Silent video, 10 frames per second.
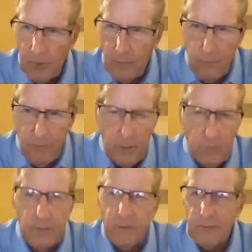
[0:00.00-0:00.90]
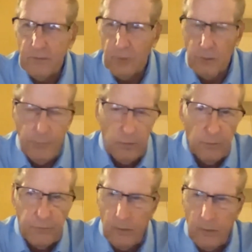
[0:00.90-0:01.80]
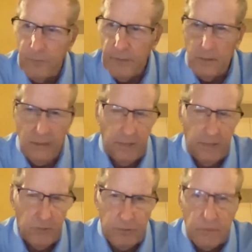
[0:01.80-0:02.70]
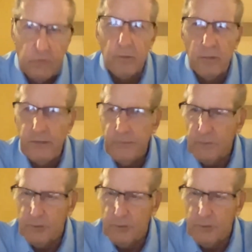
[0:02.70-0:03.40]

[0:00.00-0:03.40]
on the various terminals of the enteric neurons,